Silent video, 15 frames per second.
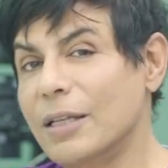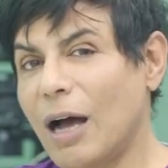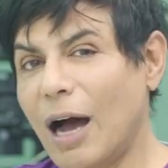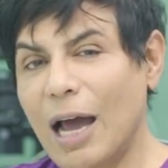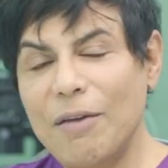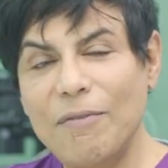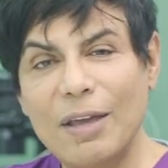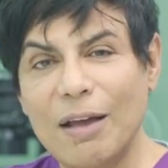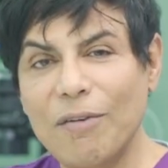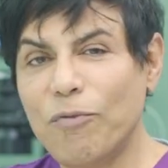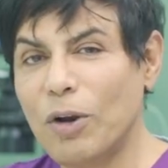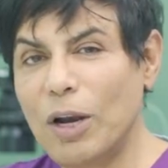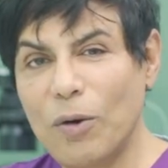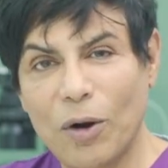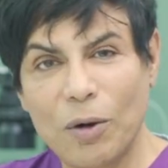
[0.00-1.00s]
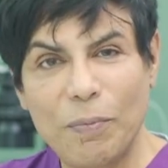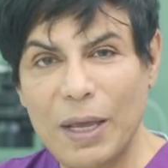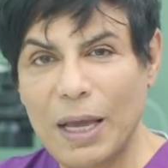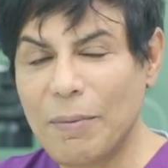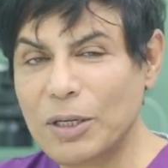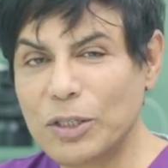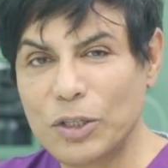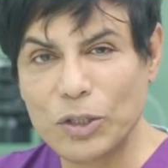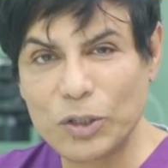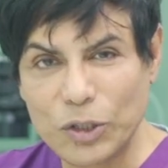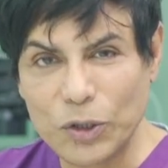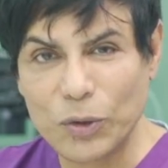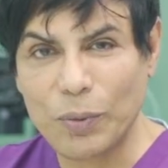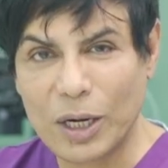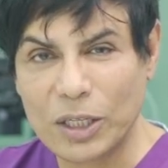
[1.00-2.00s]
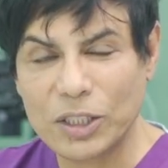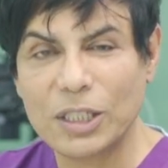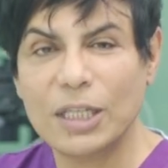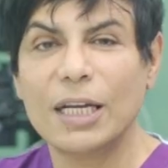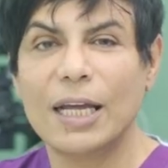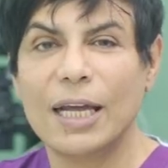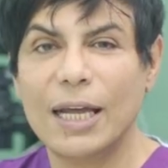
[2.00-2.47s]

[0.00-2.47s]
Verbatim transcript: IVF will not be able to do too much.